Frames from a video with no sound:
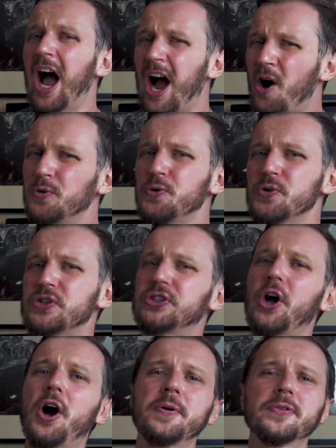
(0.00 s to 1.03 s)
how to
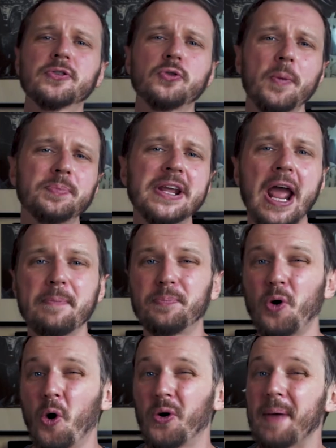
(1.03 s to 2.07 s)
start scripting and
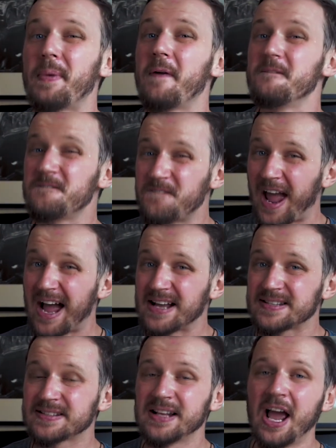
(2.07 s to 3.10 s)
programming
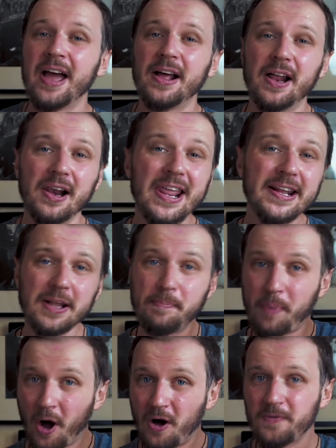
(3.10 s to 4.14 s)
fast. Linked
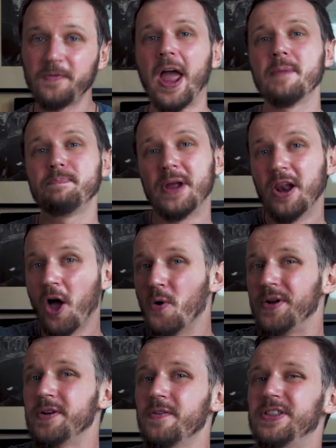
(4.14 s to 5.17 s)
above and below
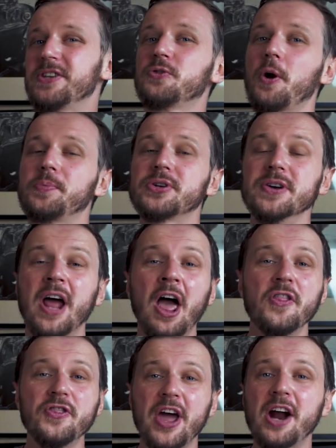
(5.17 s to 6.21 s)
in the description.
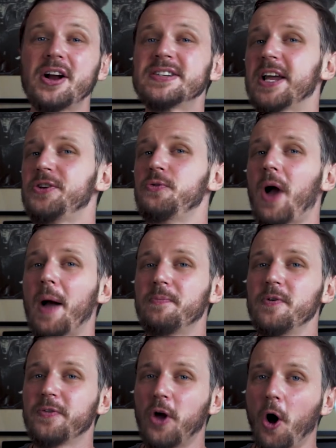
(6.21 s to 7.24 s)
There I set you up
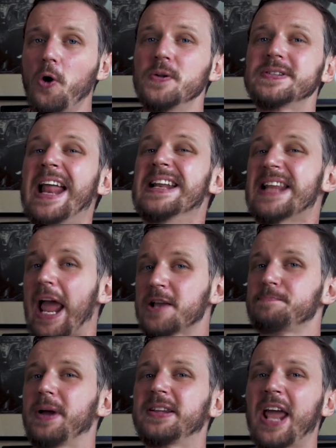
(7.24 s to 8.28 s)
with goals and
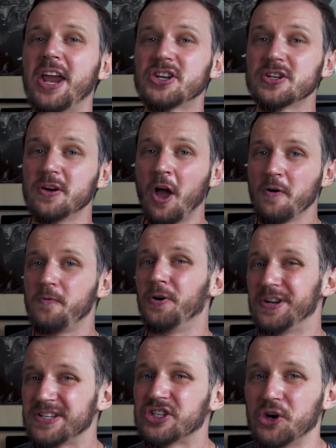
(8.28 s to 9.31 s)
expectation for
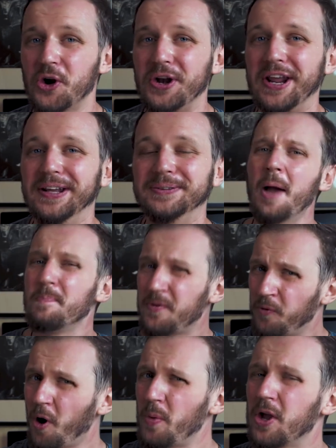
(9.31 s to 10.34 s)
this journey.
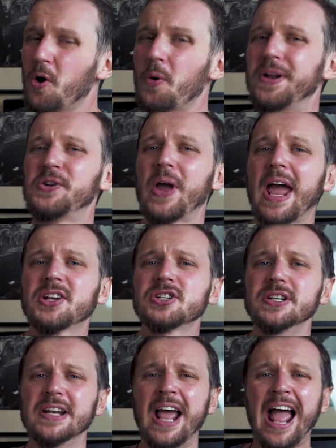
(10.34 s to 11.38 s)
Before we go into
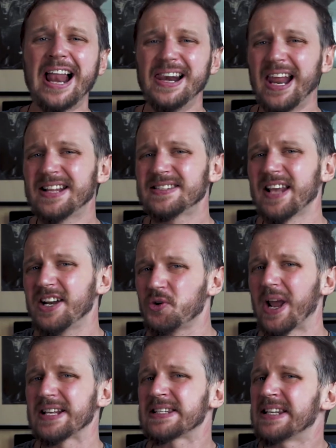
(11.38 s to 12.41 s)
action, let's
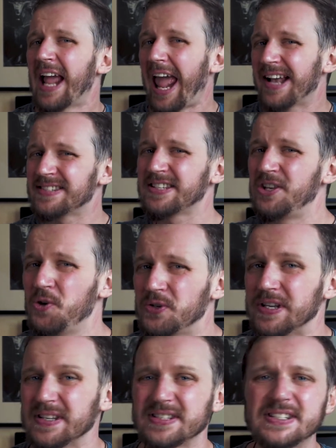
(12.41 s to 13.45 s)
address
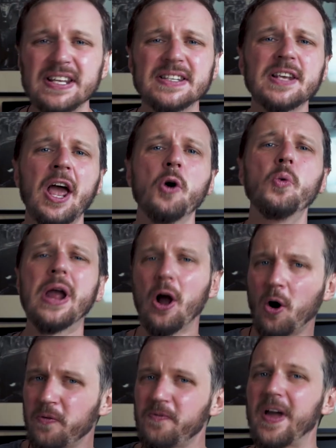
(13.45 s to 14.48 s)
excuses, since we
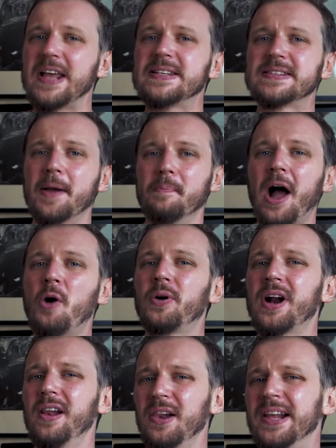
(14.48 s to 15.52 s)
all face them.
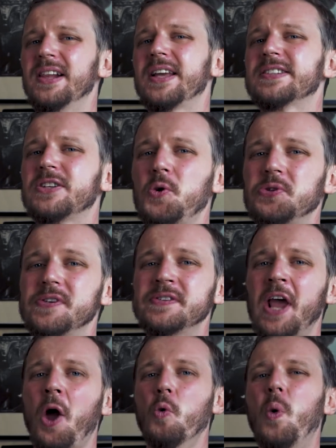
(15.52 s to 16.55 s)
Our little excuses
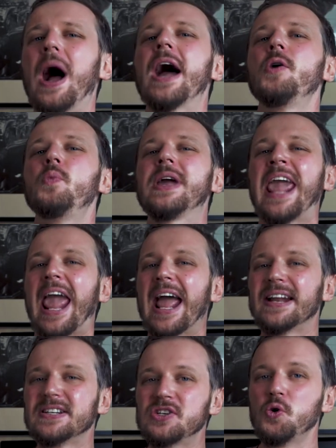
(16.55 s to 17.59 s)
why we
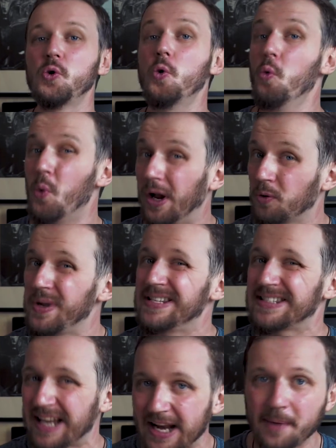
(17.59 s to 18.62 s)
can't do what we
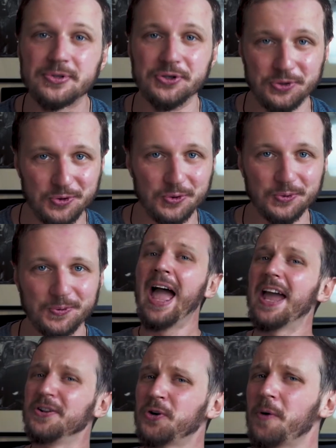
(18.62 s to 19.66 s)
set up to do.
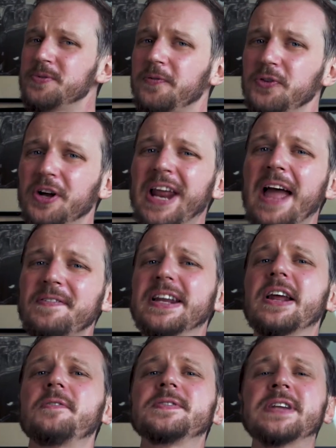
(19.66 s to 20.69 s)
In terms of not having
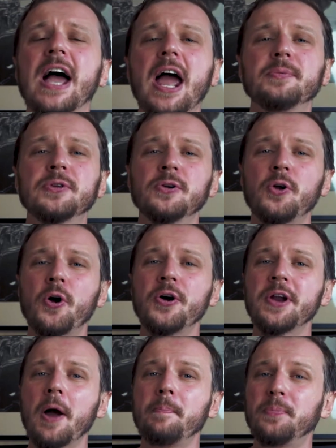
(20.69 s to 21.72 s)
enough time to learn
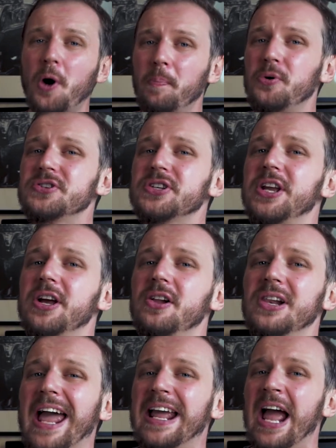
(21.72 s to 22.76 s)
a proper skill
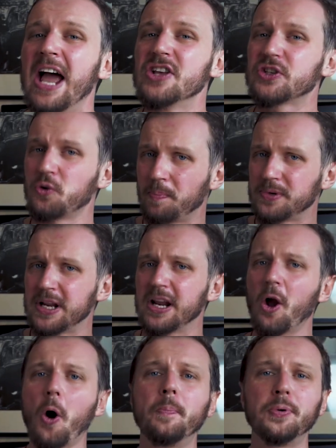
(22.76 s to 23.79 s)
like scripting
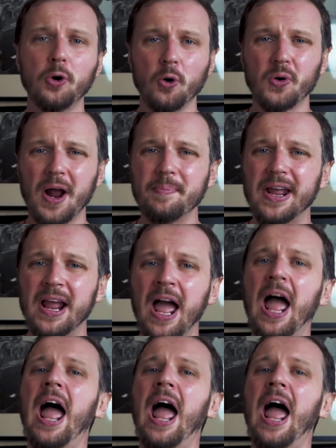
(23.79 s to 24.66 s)
or programming,